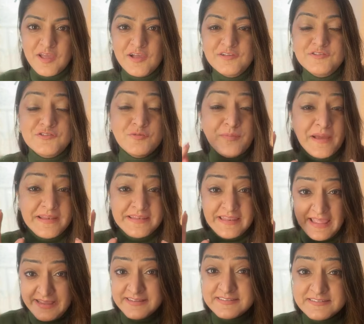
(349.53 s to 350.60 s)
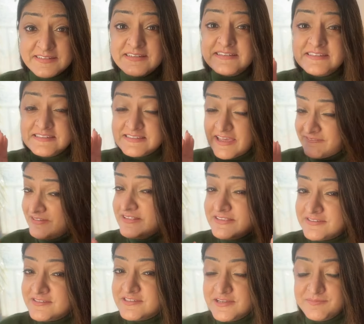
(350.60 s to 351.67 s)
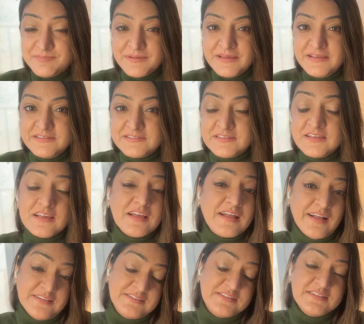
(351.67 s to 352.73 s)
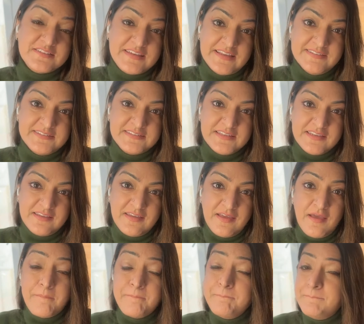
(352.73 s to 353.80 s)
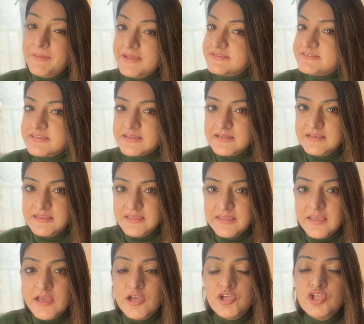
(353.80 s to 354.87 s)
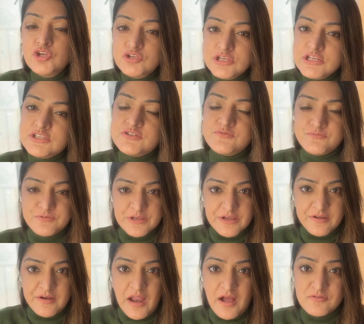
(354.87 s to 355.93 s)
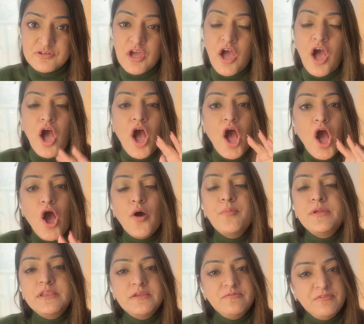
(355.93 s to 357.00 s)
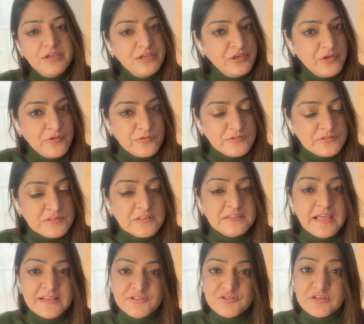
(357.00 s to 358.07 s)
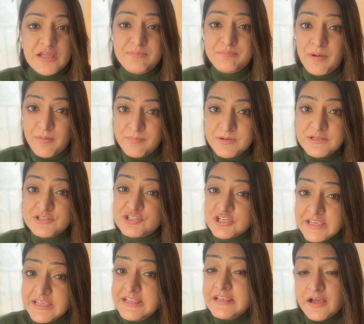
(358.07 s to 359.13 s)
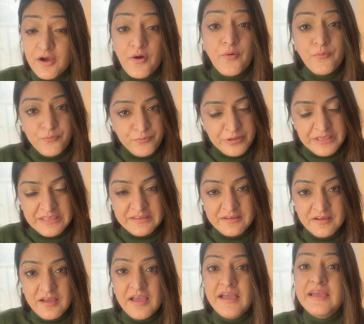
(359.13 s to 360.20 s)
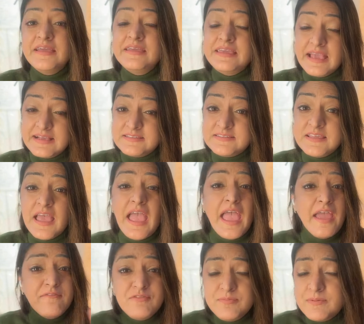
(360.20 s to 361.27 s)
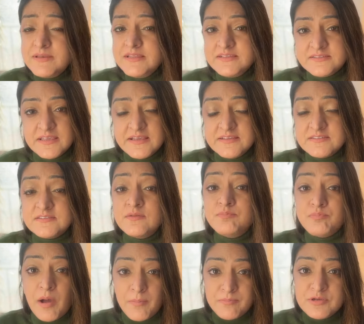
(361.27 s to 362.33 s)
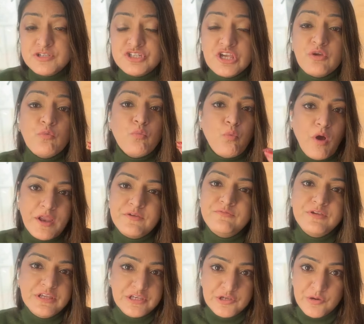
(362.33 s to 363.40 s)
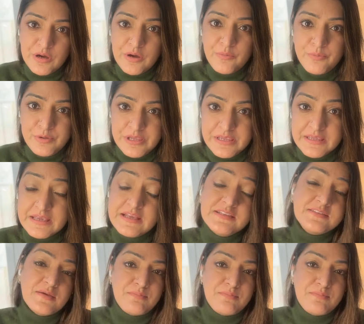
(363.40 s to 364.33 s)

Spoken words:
So my next seventh tip is consistency. Basically, you need to figure out how many videos that you can publish in a week. Yes, everybody says publishing one video a week is a